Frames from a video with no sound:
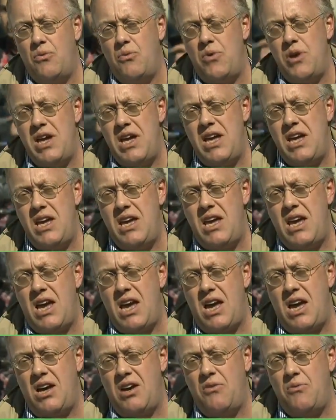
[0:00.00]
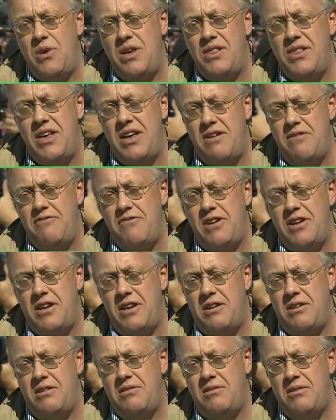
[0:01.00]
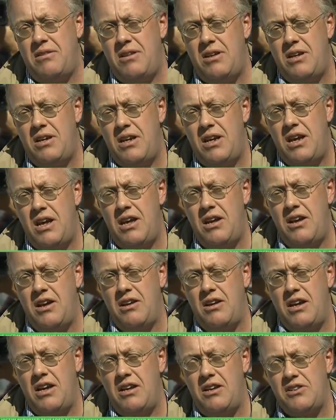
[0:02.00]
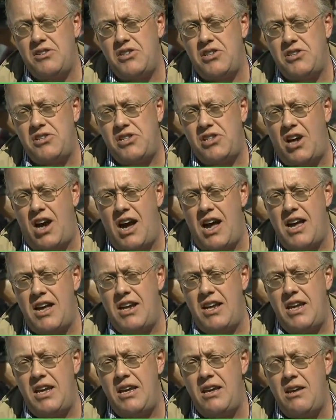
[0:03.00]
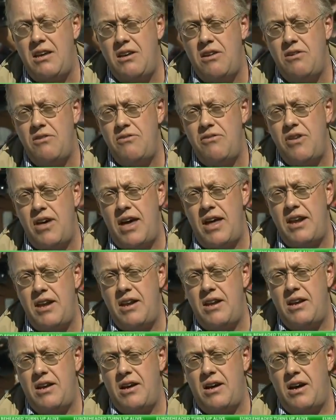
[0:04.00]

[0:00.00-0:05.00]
We live in a society that